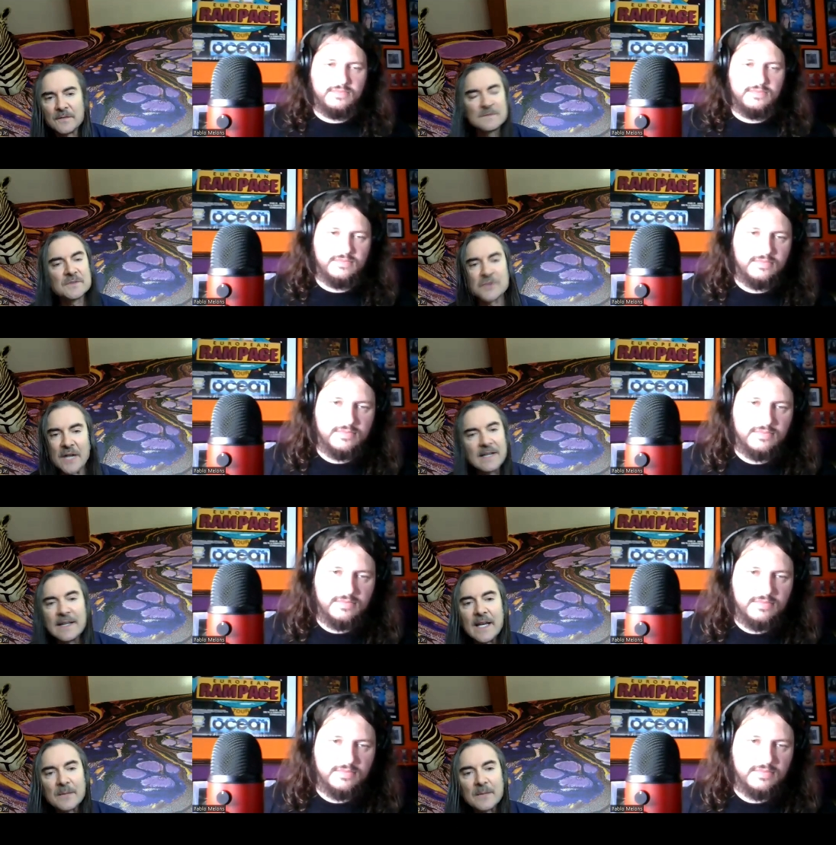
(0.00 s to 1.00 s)
Speaker 1: try it
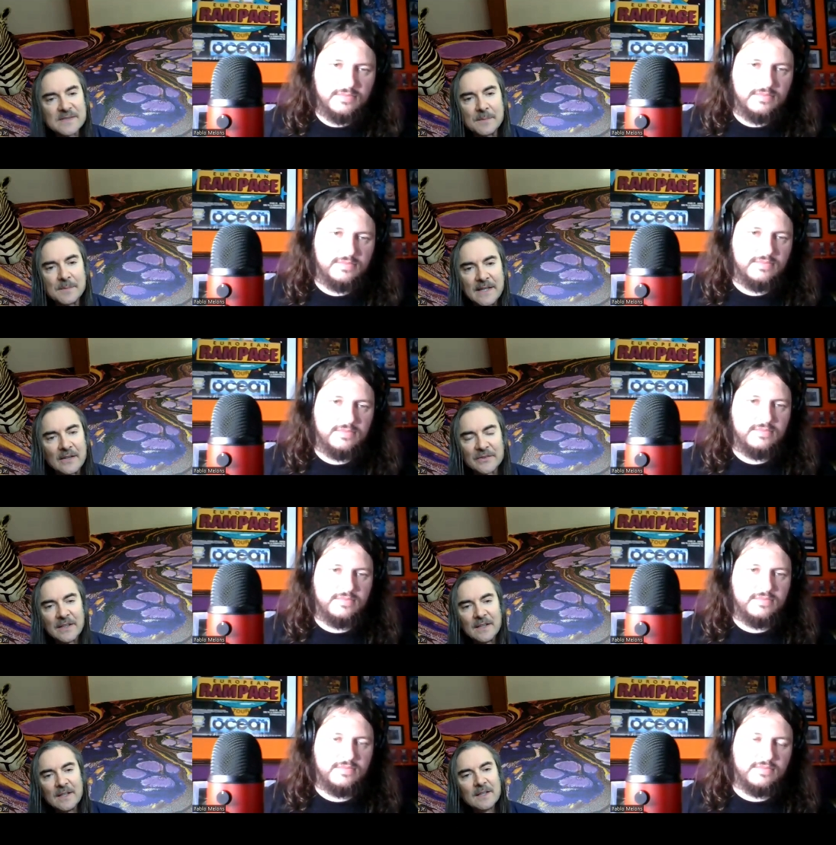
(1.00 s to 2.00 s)
again with somebody else.
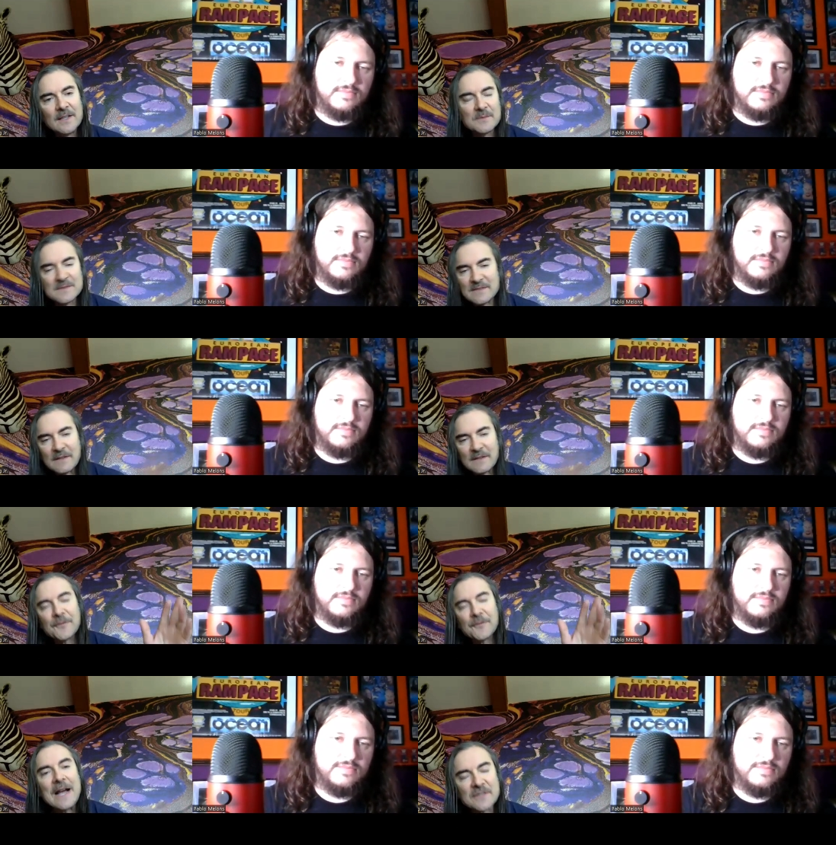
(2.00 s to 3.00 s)
You know, it's like a
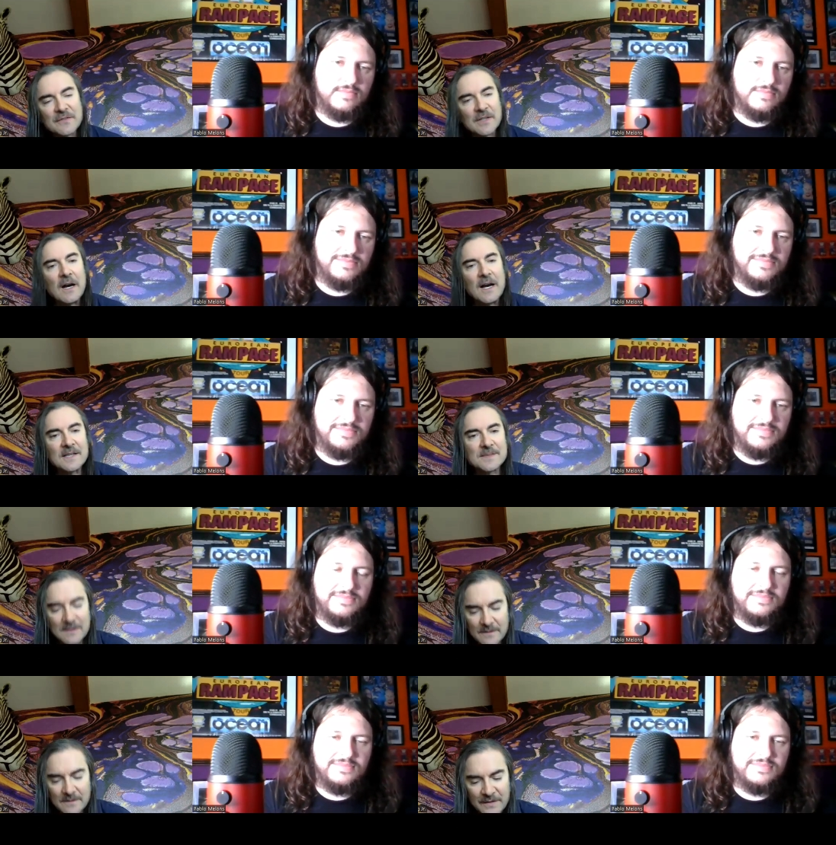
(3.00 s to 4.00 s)
fraction of the cost,
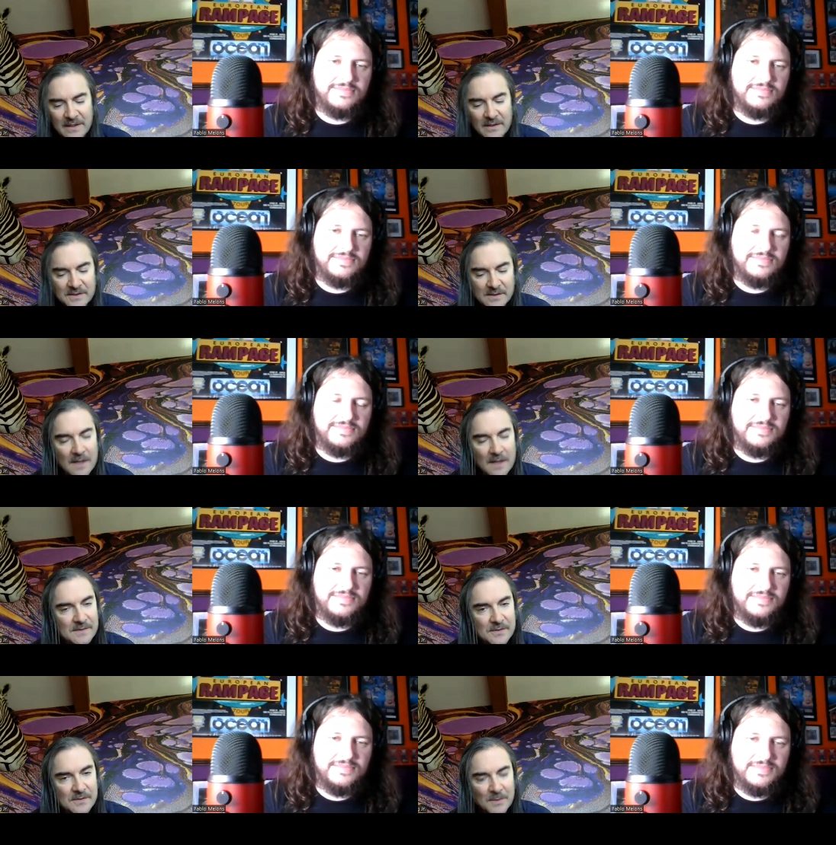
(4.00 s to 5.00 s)
but videos cost
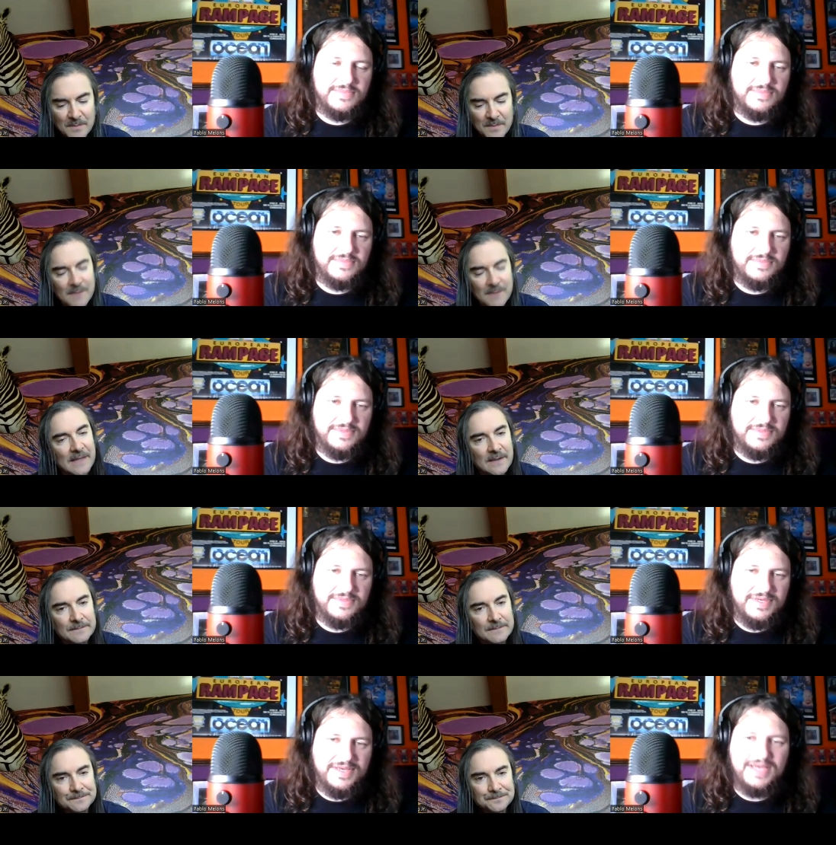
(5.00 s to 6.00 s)
so much money back then.
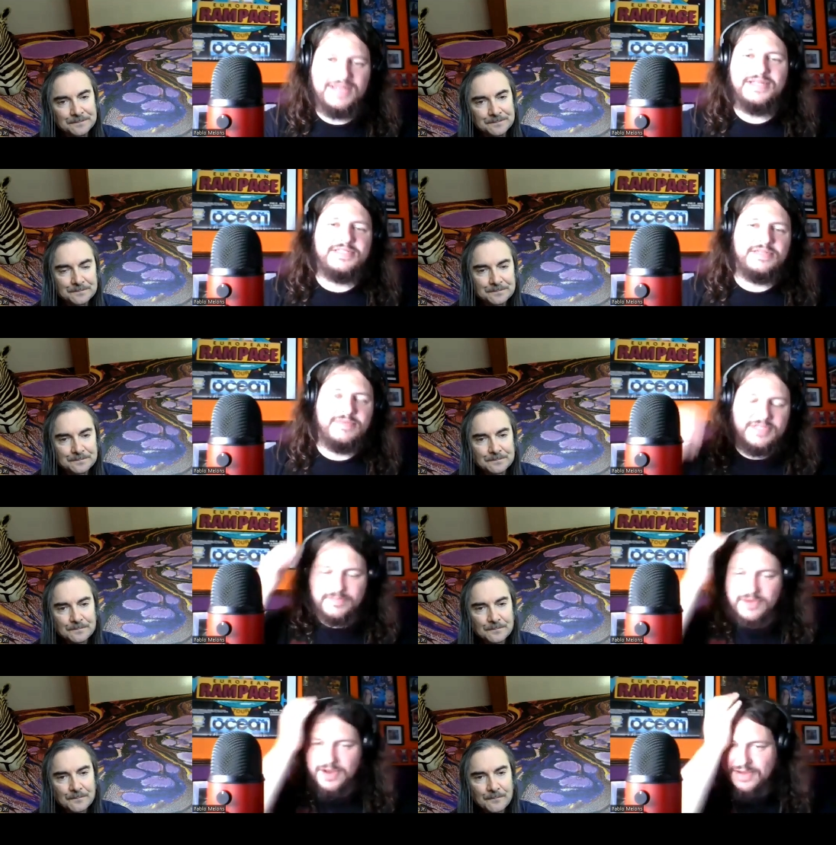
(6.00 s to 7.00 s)
Speaker 2: And
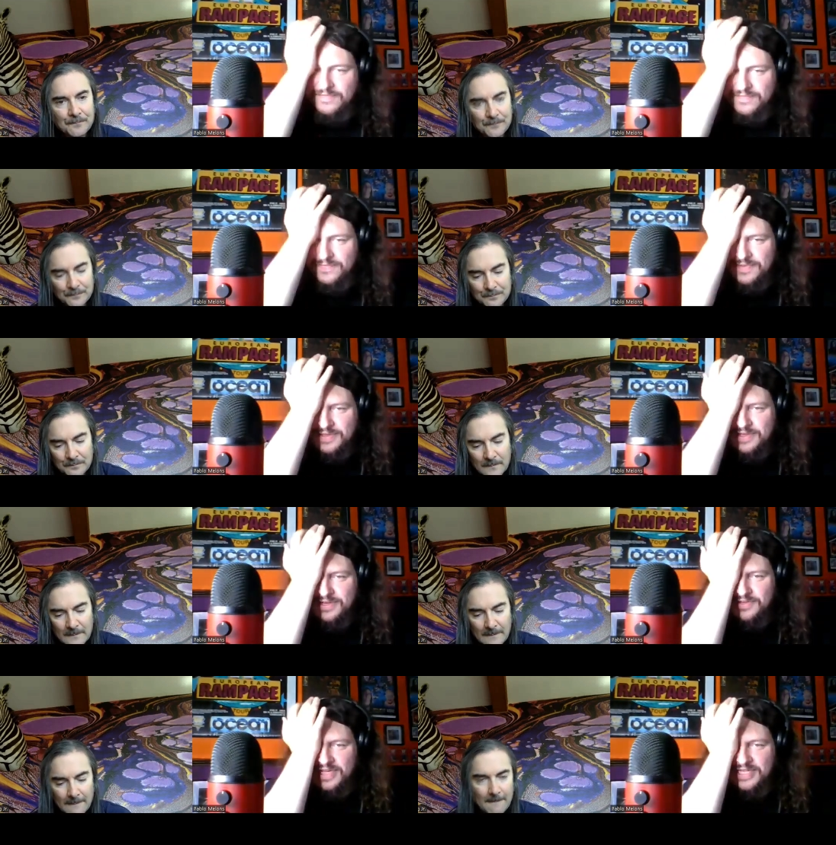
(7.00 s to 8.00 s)
it's a part of,
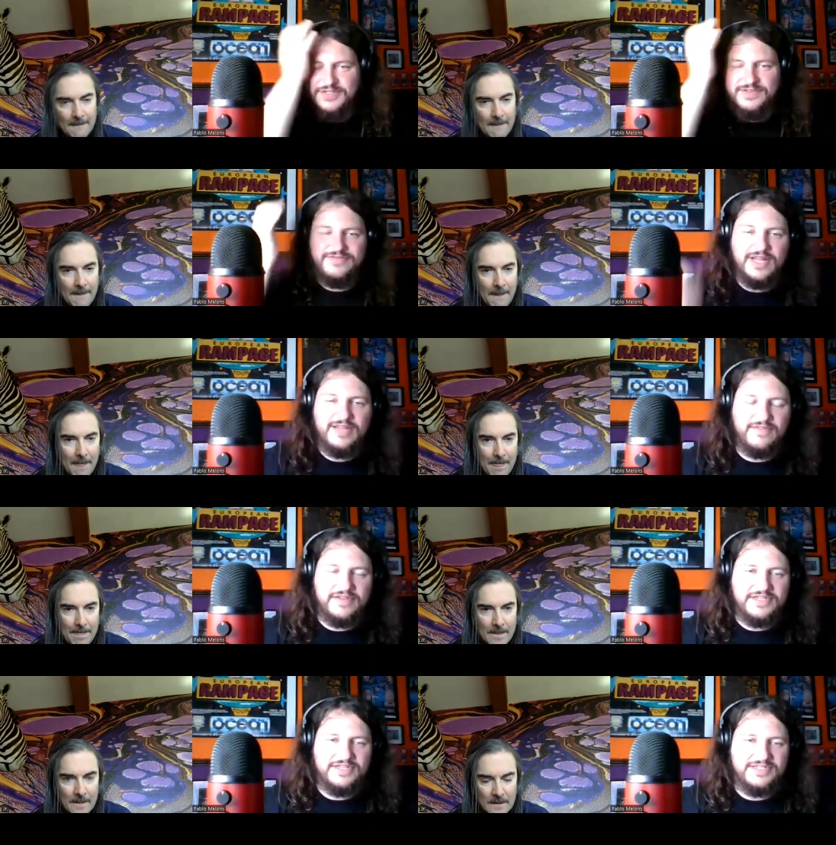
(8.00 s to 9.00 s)
you know, the history of
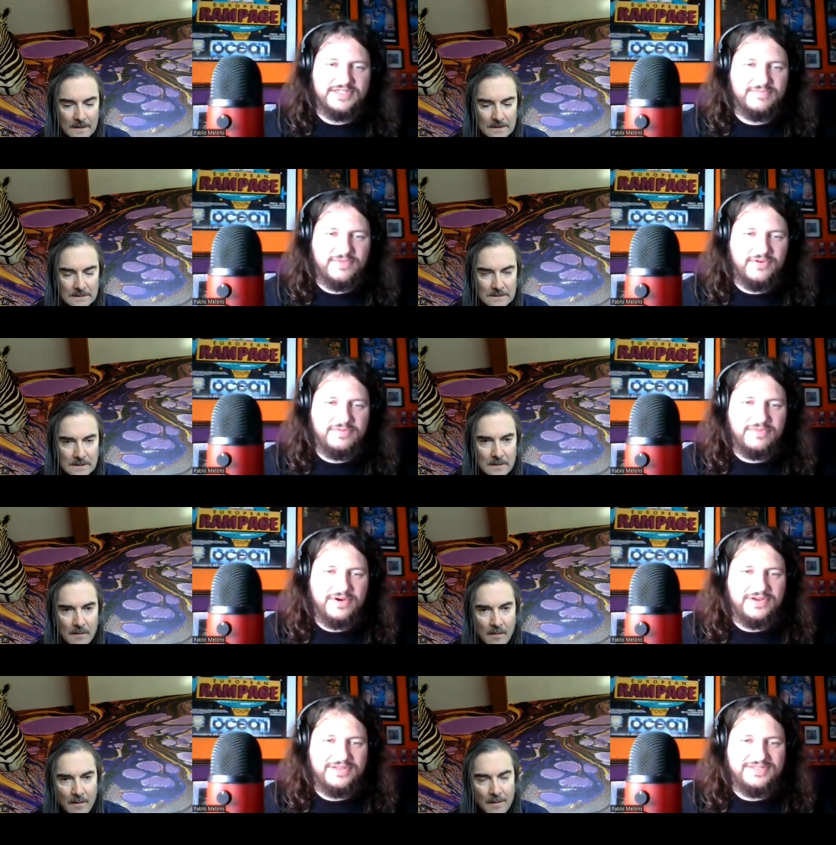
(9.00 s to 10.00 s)
Jellyfish, and it's an
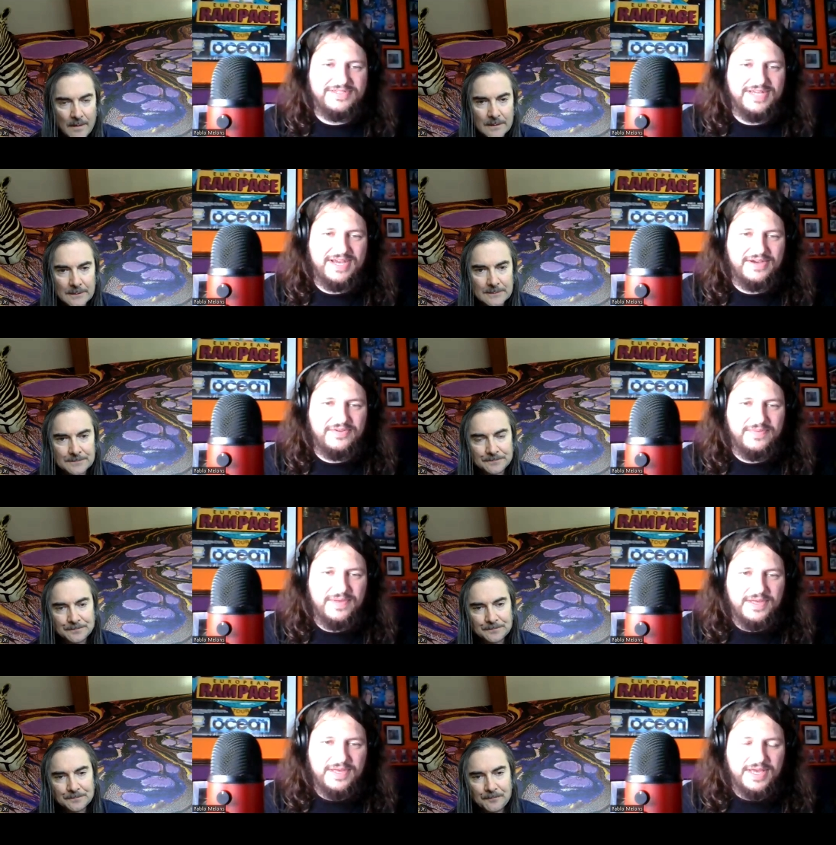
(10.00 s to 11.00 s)
important part. And
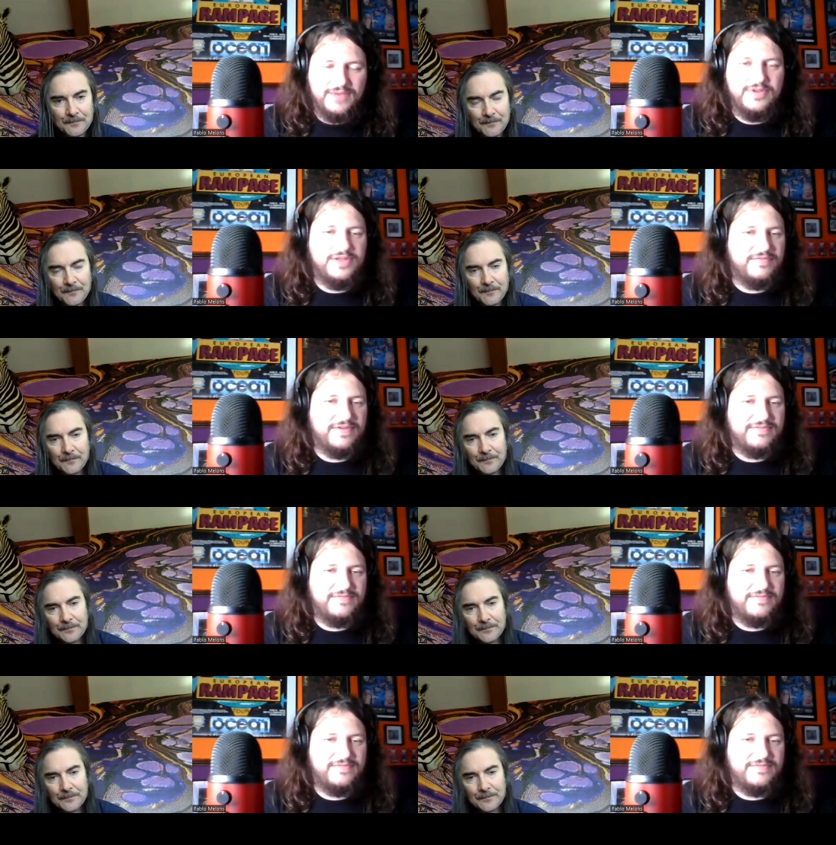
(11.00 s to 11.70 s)
we love it